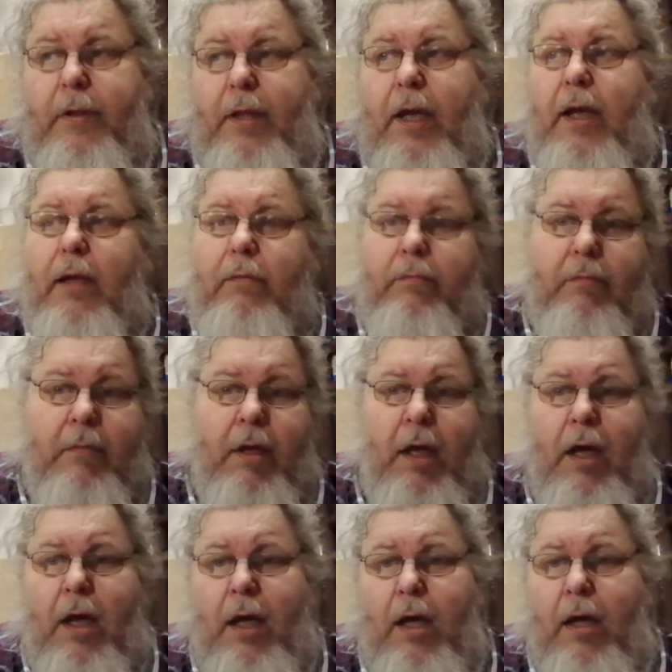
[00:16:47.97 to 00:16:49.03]
yeah,
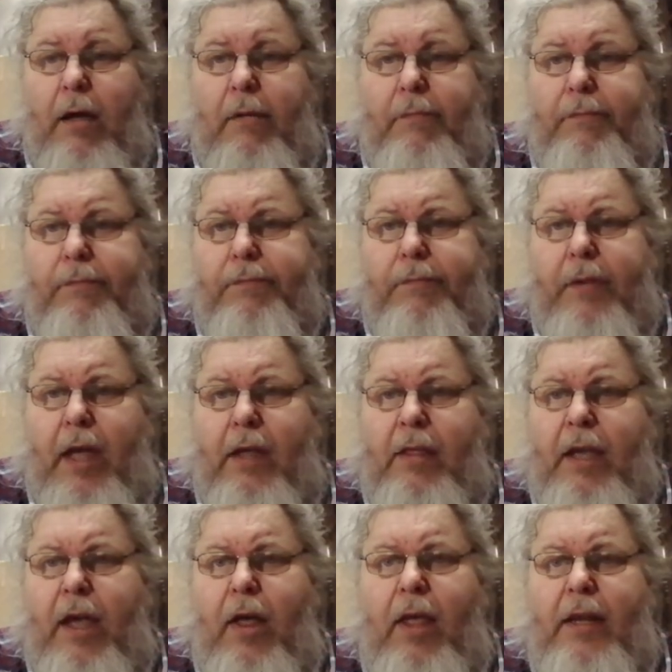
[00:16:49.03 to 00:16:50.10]
um, I
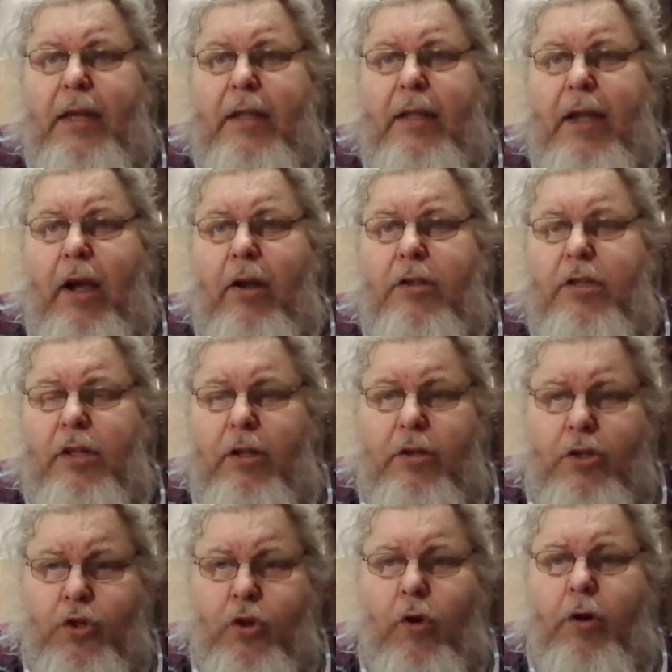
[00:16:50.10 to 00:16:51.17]
think I'll end it there. It's a
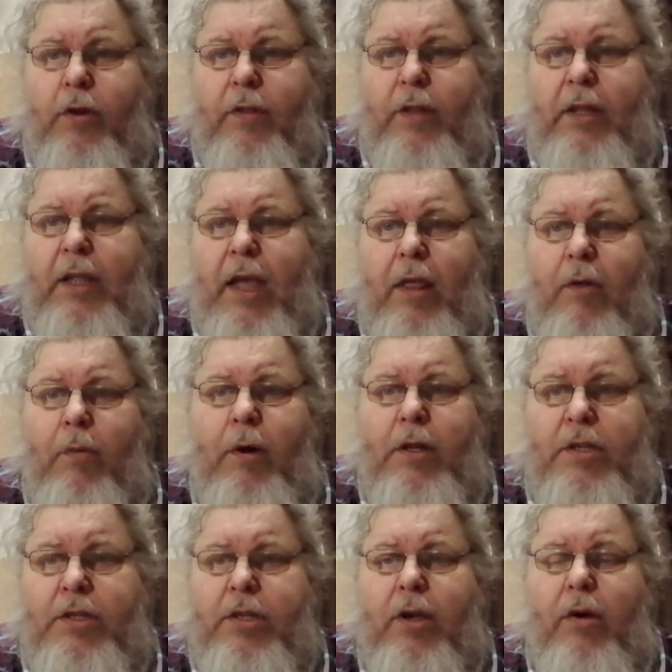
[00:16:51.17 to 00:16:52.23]
little shorter than the other
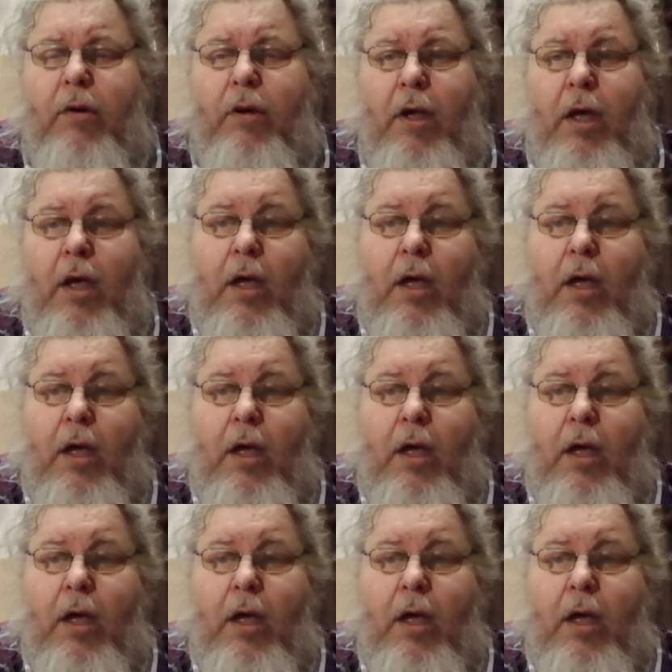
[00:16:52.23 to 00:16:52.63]
one, so.